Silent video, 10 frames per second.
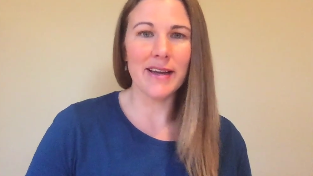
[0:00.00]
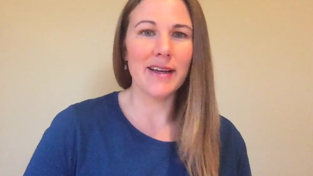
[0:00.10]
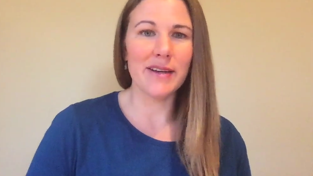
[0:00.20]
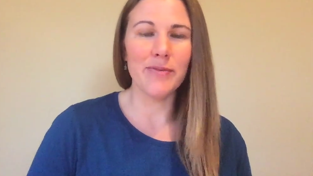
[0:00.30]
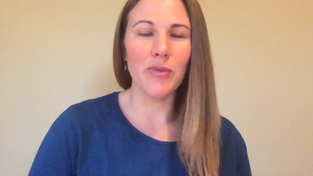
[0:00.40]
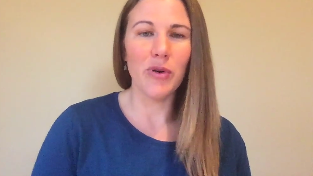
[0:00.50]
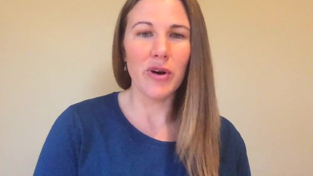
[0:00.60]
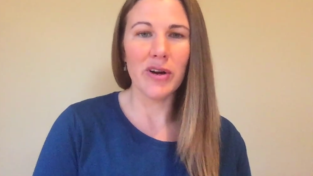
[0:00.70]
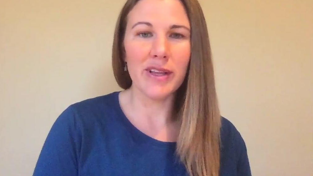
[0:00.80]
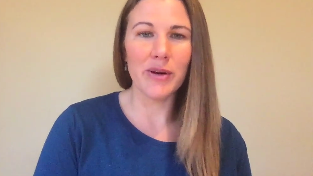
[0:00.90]
and
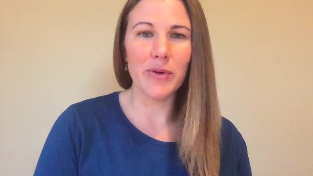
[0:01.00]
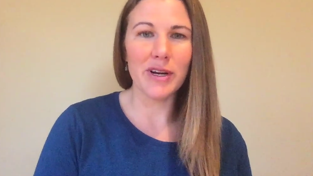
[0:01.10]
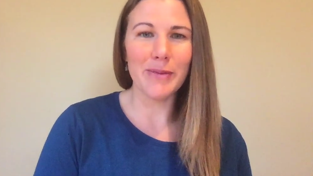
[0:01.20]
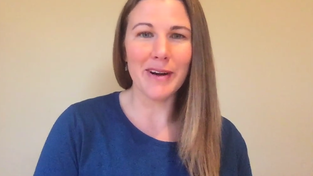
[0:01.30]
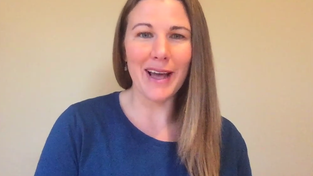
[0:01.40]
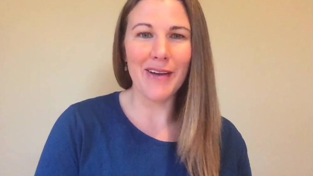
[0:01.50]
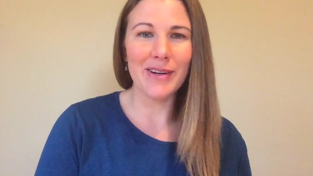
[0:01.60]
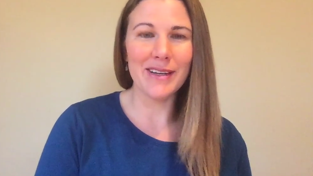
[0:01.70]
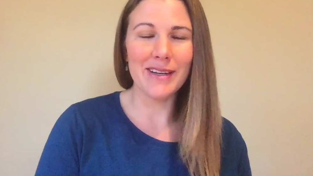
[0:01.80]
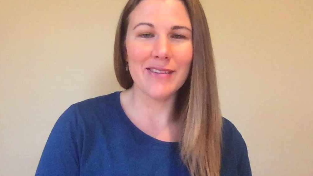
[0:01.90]
more like worried about
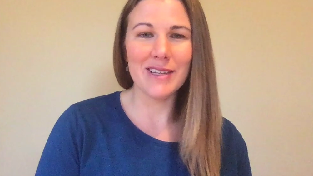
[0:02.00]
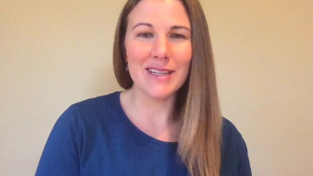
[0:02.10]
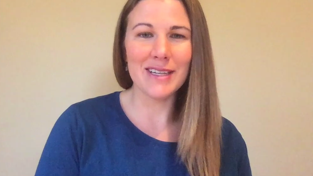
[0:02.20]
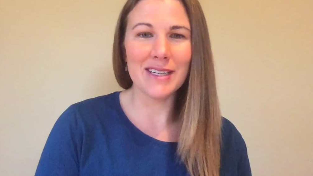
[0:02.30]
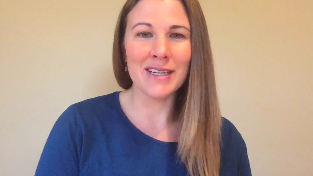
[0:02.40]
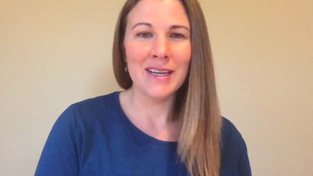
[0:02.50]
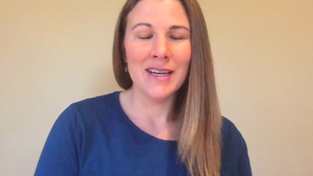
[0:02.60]
counting and everything, and